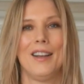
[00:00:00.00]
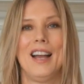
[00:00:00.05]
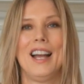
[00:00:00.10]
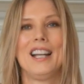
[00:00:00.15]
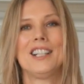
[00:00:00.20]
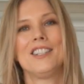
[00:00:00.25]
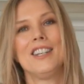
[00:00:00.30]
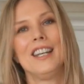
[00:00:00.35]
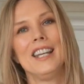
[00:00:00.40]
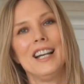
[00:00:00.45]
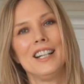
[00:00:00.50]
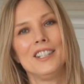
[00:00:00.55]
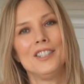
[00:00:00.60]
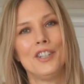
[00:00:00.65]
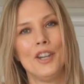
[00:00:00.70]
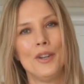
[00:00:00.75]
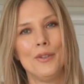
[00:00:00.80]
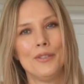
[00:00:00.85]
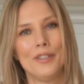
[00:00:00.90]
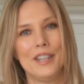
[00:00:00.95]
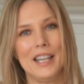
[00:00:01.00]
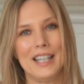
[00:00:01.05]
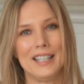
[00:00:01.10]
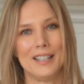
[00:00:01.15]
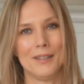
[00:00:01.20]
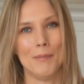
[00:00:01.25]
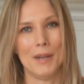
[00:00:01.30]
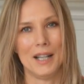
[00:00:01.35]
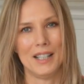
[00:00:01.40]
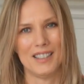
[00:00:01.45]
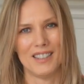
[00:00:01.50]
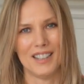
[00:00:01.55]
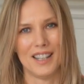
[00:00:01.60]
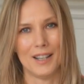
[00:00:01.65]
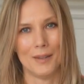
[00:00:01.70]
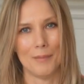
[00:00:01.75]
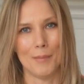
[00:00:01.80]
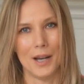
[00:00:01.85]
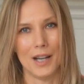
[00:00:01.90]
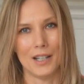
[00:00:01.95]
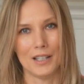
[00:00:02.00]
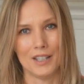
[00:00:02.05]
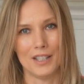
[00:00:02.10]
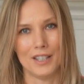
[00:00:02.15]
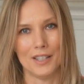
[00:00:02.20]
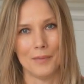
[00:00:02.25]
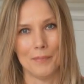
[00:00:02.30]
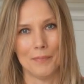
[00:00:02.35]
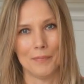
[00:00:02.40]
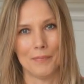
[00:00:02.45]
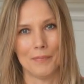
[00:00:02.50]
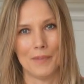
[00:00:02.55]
Actually, I don't think it smells that much.